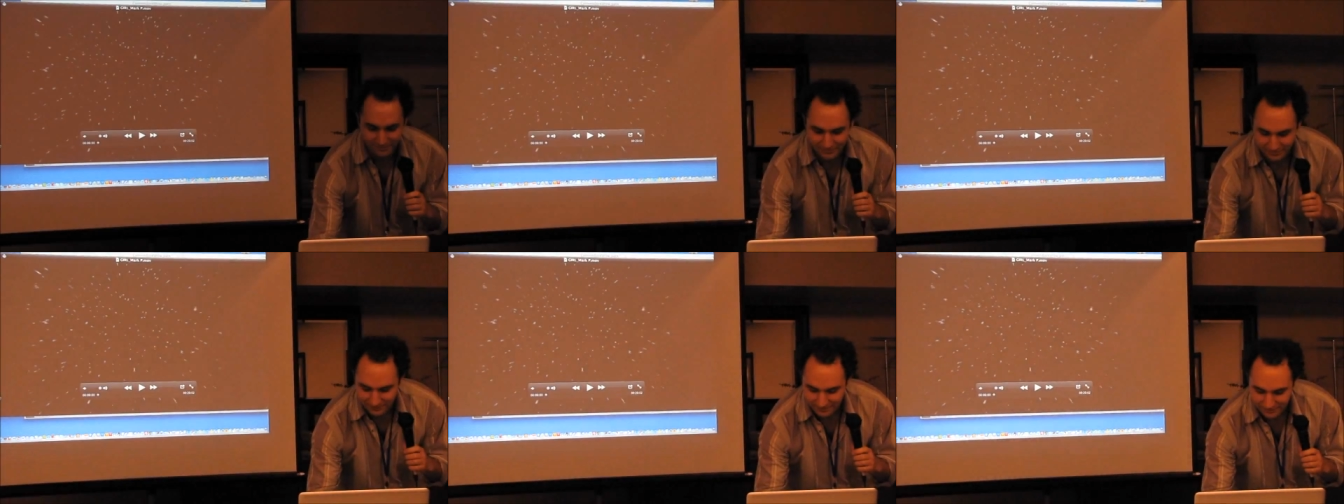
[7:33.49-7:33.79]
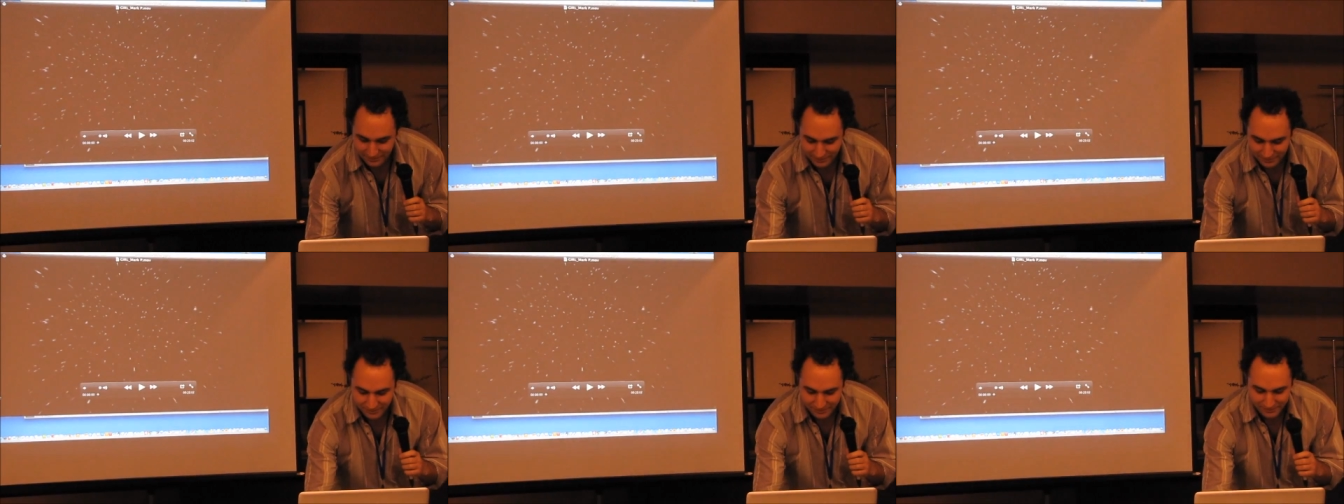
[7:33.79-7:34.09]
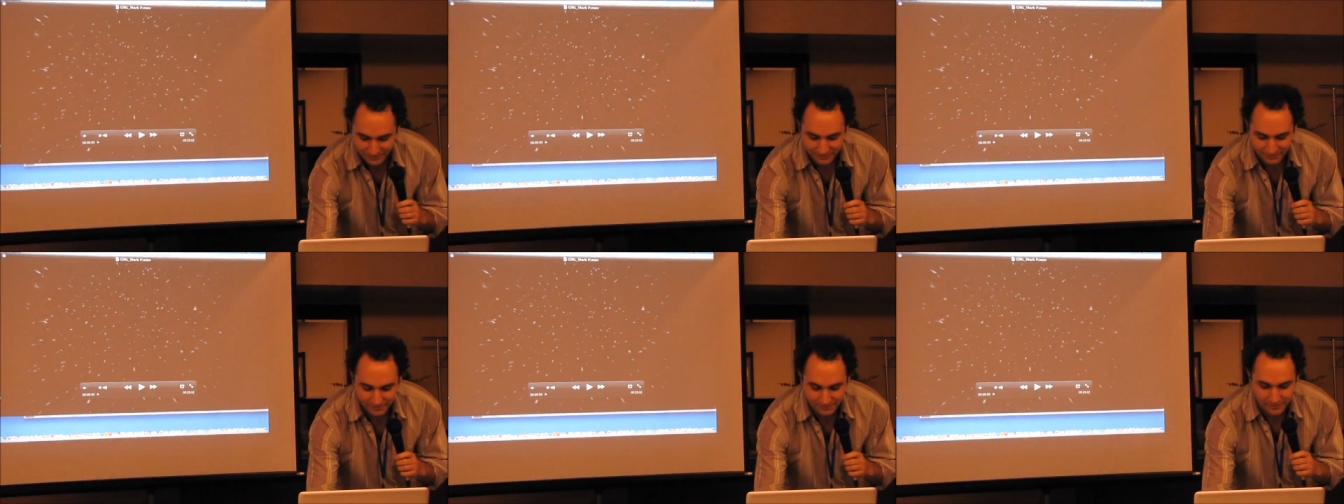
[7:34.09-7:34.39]

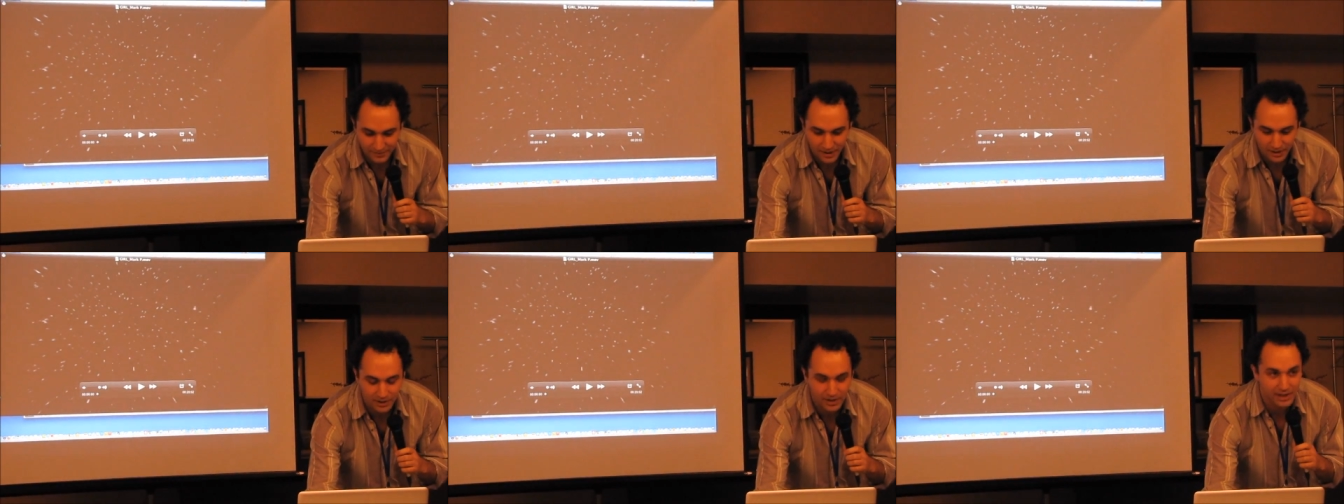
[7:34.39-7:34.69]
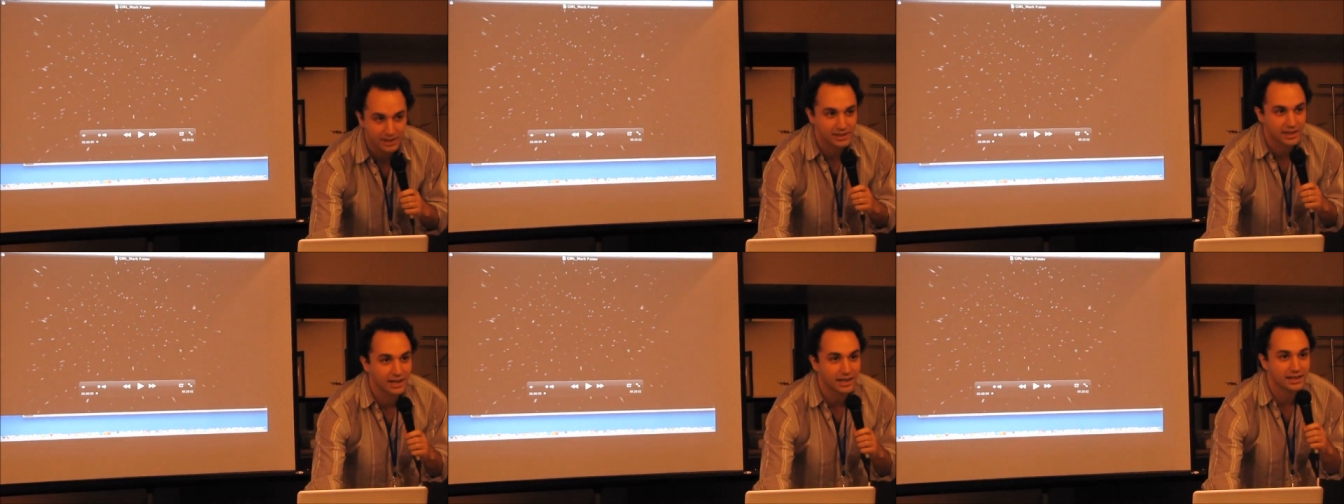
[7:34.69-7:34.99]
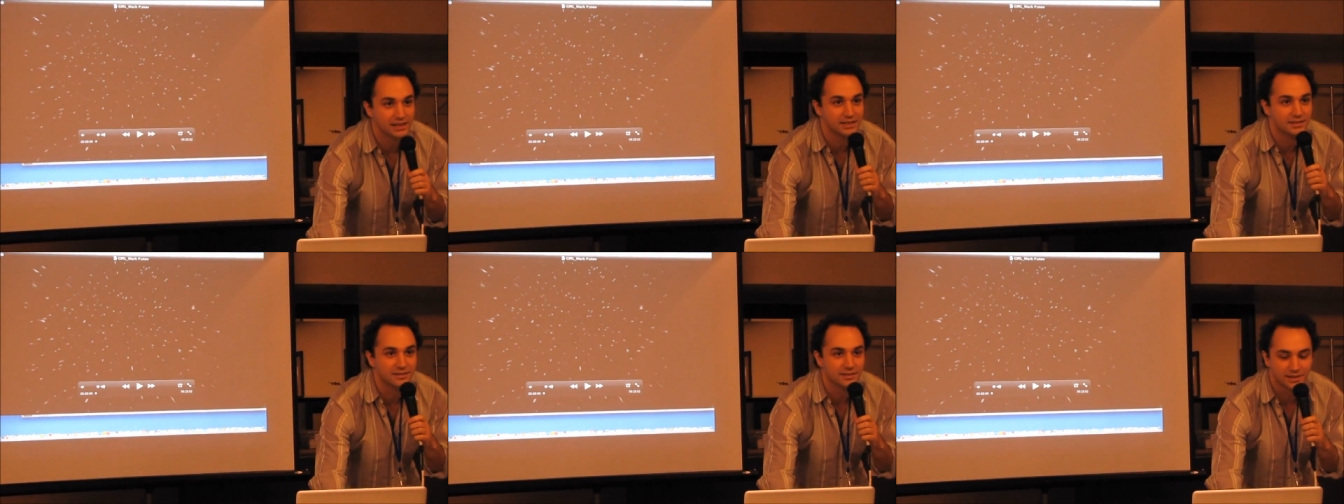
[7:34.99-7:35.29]
Mm-hmm. Okay,
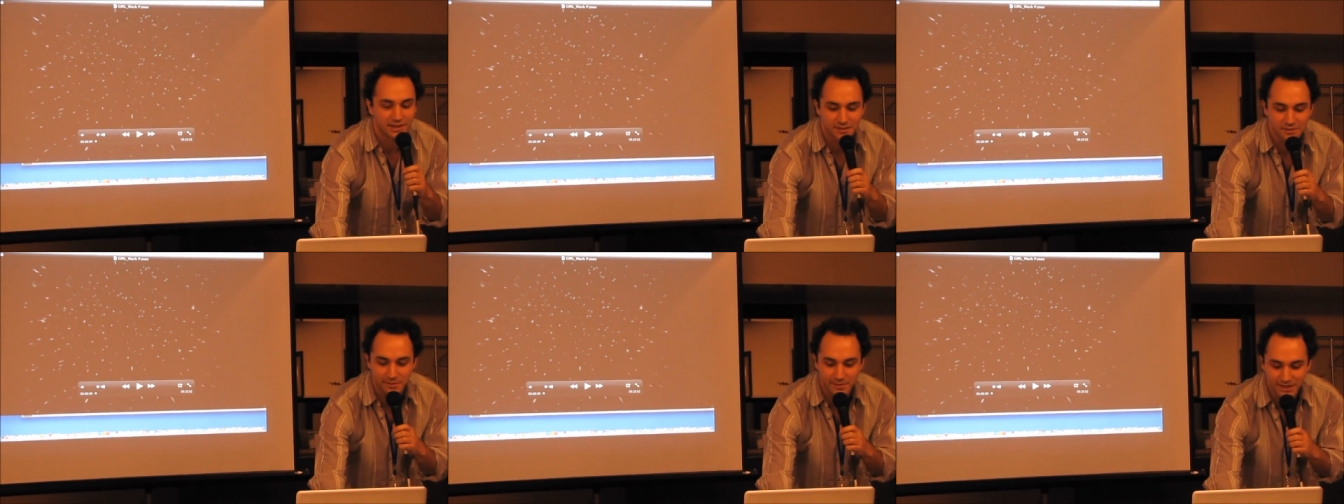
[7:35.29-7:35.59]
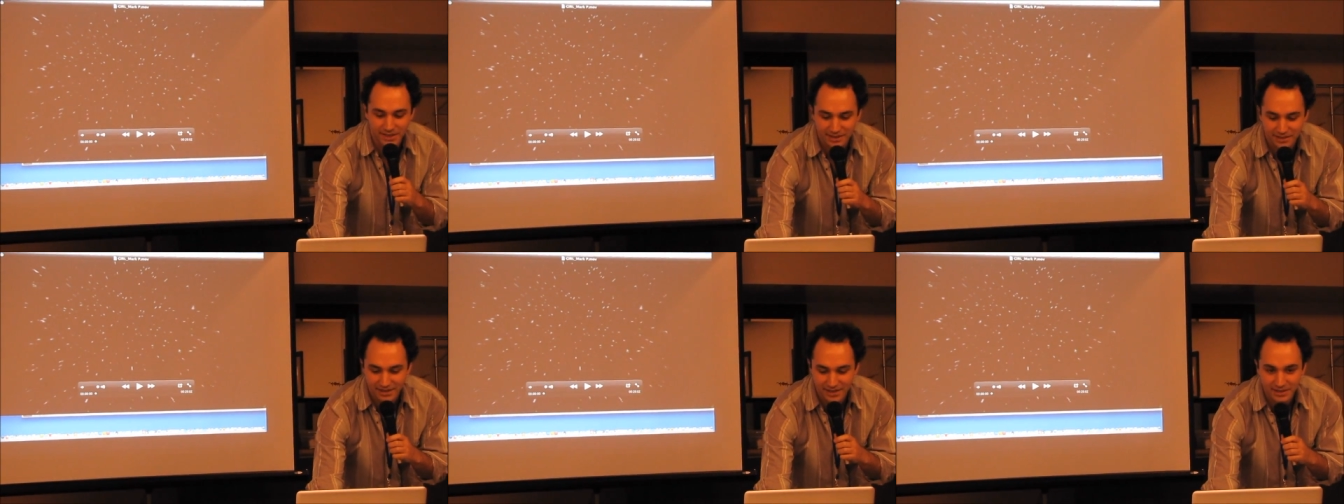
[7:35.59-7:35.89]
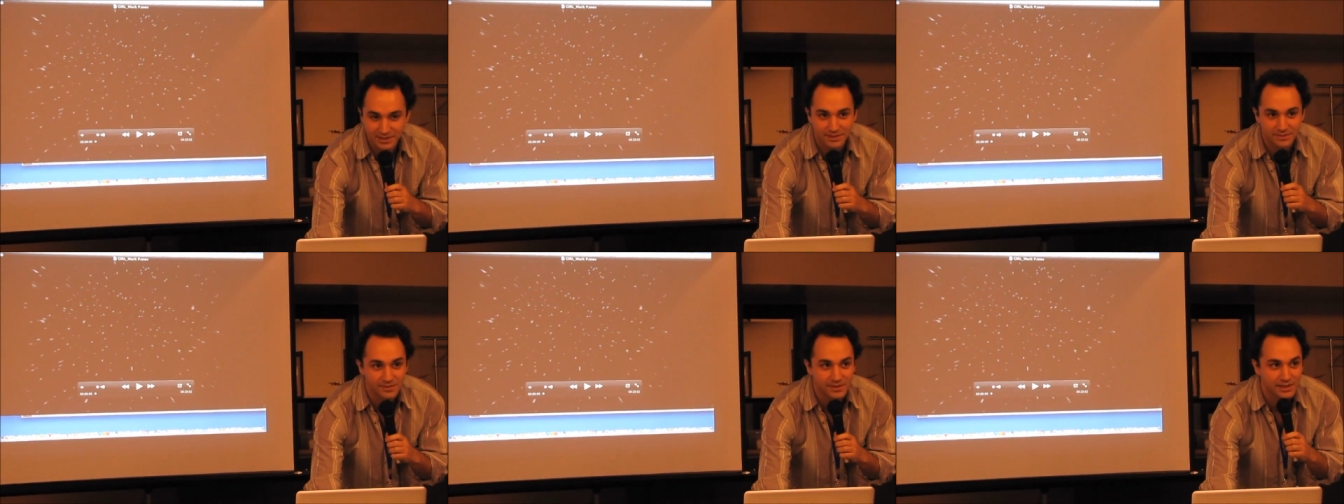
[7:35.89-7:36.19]
uh, enjoy everybody.
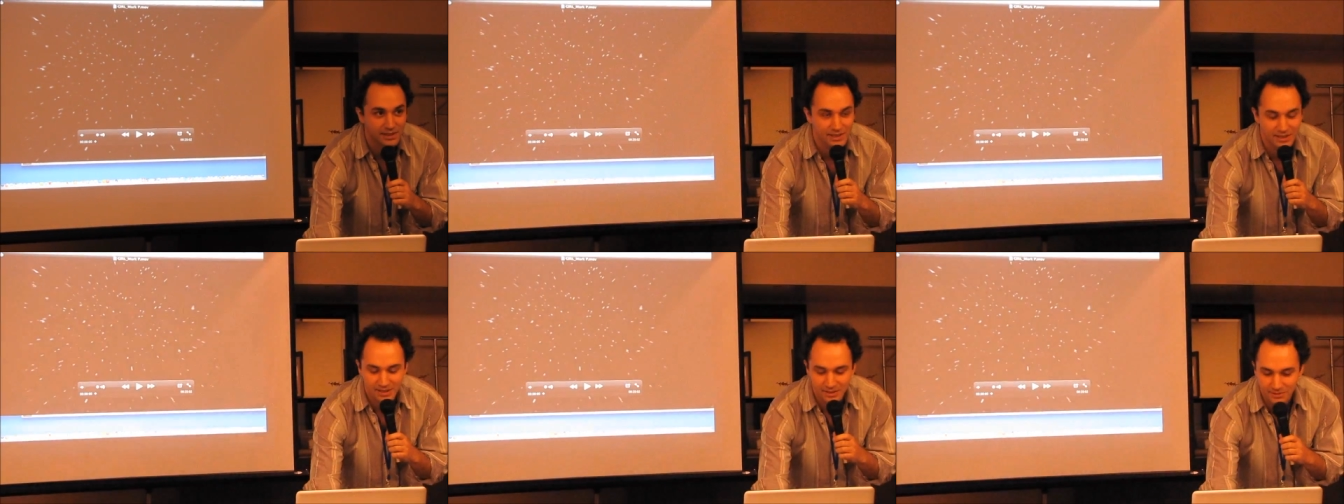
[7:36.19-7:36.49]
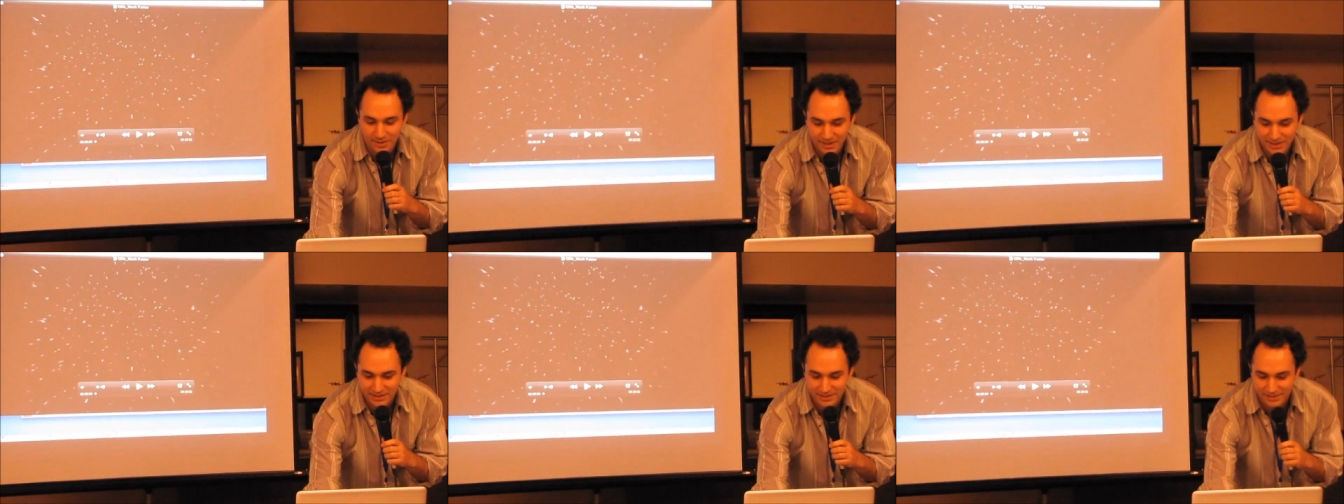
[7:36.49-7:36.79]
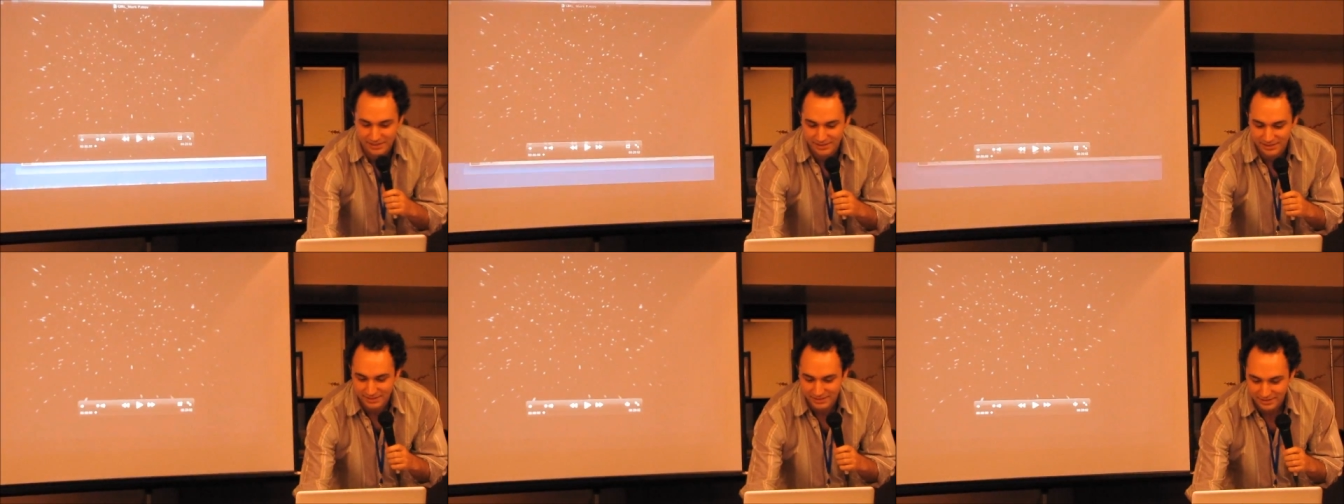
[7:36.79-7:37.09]
Thanks for uh,
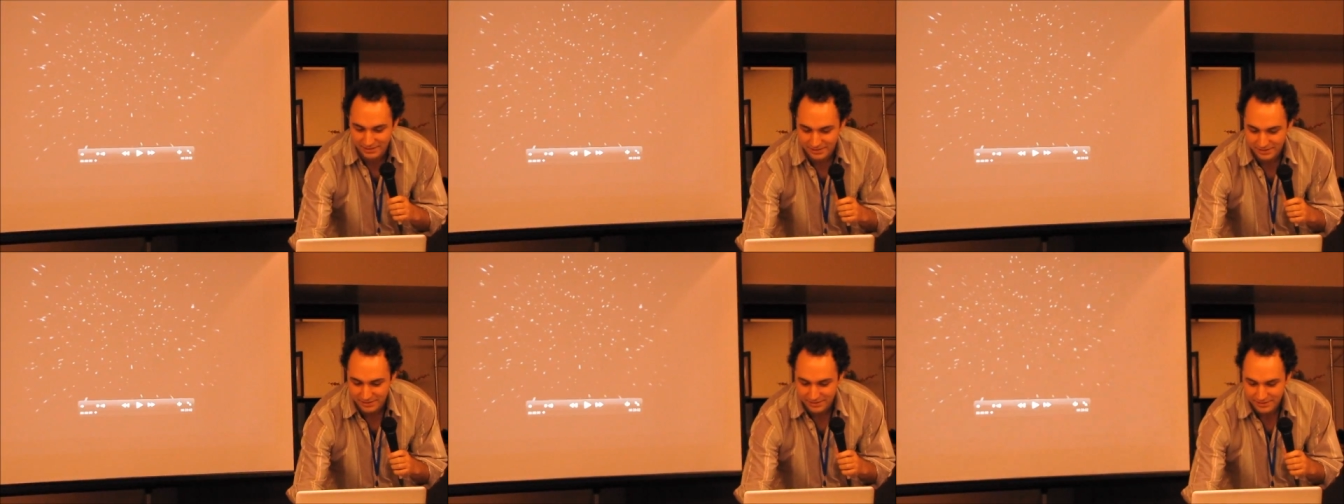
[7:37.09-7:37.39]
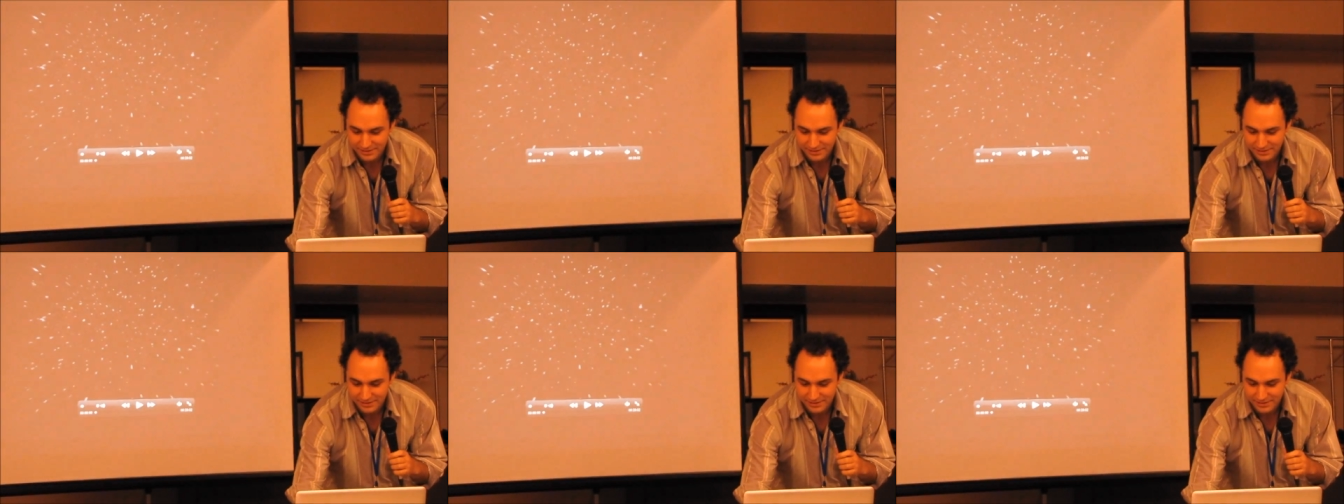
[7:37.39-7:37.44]
watching.